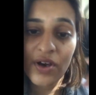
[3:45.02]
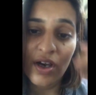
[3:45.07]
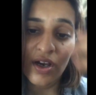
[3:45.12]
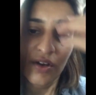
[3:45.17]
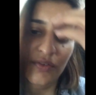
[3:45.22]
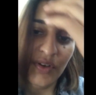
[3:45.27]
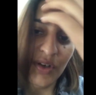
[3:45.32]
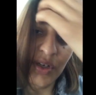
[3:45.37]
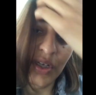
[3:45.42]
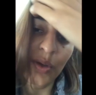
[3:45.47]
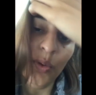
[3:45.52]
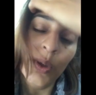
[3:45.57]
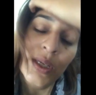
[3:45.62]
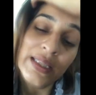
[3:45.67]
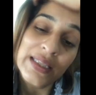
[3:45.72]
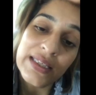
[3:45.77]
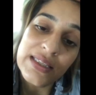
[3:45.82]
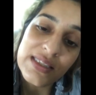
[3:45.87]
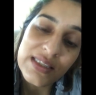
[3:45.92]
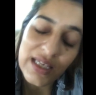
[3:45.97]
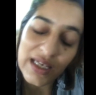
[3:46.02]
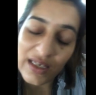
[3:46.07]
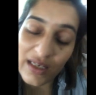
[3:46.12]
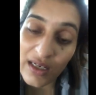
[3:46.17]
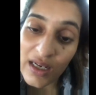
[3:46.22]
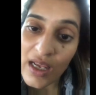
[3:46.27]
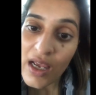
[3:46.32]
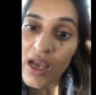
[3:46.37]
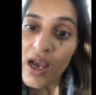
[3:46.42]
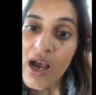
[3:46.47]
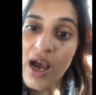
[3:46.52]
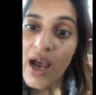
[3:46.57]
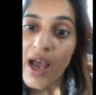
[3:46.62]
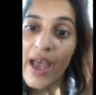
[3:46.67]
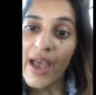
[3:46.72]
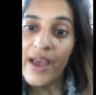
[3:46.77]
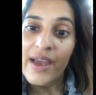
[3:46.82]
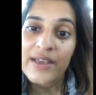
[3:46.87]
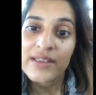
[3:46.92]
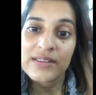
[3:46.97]
uh, very oily skin
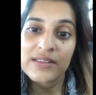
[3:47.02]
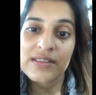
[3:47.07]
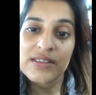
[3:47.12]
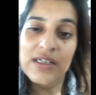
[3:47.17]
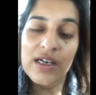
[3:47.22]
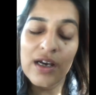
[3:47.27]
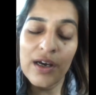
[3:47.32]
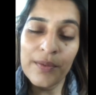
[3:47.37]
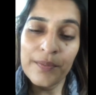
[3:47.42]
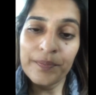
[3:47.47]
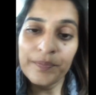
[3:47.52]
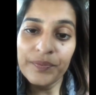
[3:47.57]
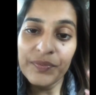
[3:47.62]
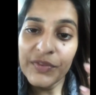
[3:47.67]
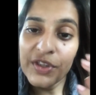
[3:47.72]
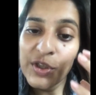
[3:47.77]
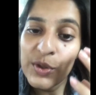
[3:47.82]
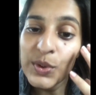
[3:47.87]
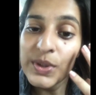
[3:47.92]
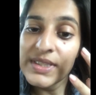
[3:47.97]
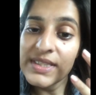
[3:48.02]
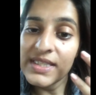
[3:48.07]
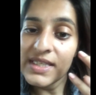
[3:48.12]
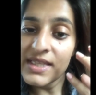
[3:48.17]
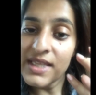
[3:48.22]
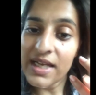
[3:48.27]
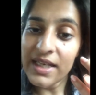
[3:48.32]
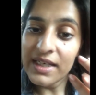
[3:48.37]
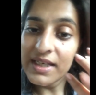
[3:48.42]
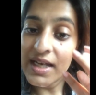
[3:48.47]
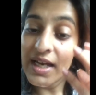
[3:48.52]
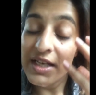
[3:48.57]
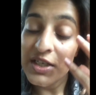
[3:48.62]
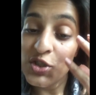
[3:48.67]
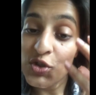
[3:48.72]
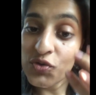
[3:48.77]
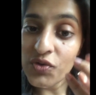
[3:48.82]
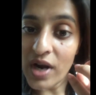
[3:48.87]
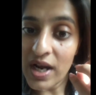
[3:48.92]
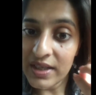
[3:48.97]
and um, you could see that, yeah, it
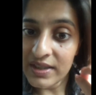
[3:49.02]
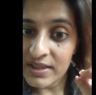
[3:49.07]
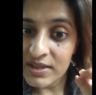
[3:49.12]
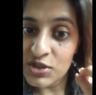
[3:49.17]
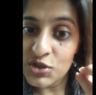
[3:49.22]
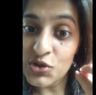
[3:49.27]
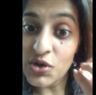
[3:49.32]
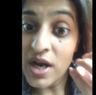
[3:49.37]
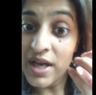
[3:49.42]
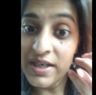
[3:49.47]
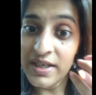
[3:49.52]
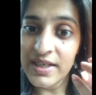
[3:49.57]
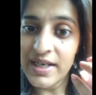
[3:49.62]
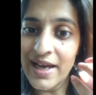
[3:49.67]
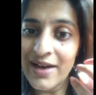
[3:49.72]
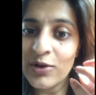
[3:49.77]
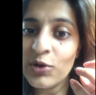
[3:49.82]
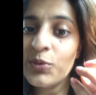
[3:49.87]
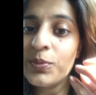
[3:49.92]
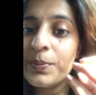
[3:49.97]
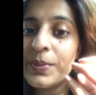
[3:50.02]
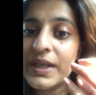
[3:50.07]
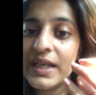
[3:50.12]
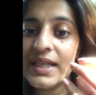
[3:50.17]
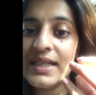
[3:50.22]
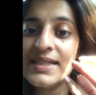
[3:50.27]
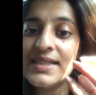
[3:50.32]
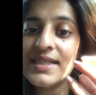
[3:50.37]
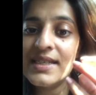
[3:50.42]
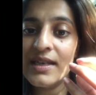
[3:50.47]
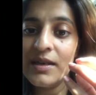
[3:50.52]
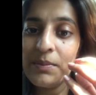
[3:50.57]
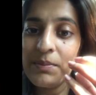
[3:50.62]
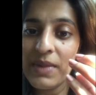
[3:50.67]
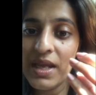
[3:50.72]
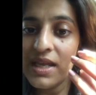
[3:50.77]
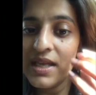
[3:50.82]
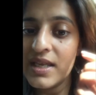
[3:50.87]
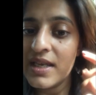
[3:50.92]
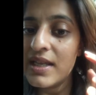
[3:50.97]
dried, dried it out, but it didn't
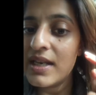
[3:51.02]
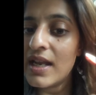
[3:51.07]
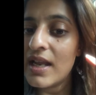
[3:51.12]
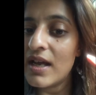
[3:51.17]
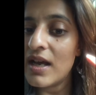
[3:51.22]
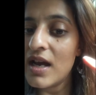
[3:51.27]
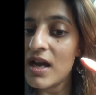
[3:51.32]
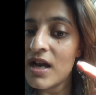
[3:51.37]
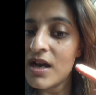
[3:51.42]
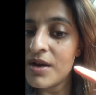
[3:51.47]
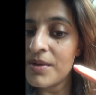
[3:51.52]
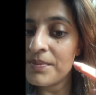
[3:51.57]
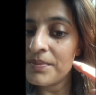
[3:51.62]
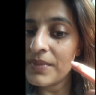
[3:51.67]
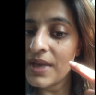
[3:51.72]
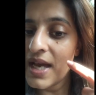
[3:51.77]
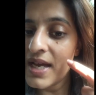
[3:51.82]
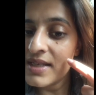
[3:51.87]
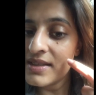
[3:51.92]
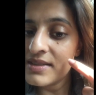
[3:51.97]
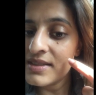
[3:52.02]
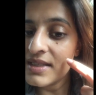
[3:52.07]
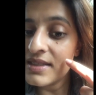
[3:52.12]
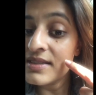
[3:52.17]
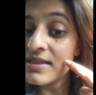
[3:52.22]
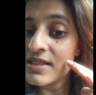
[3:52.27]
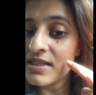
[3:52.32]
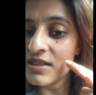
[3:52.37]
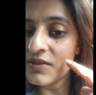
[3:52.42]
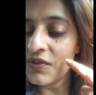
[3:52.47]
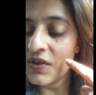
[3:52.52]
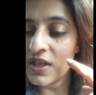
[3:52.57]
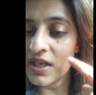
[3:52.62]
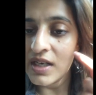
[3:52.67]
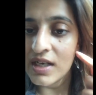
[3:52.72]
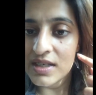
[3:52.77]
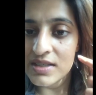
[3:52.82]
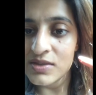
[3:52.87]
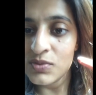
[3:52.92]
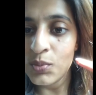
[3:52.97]
make it um, as
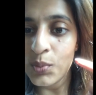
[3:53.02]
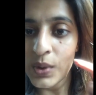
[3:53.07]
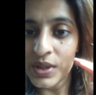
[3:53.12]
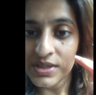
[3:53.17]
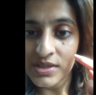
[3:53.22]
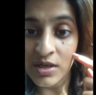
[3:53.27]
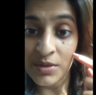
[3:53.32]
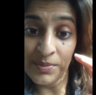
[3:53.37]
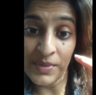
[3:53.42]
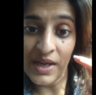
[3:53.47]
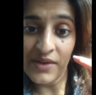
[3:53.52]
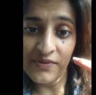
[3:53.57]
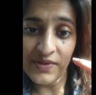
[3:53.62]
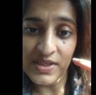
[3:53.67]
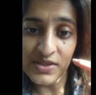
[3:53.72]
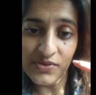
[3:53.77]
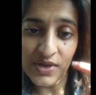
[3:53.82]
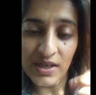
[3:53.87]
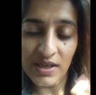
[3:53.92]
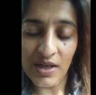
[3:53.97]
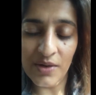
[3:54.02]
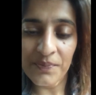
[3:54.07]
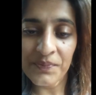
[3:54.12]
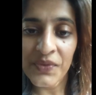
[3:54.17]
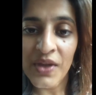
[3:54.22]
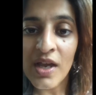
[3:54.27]
insignificant as what's on my face right now.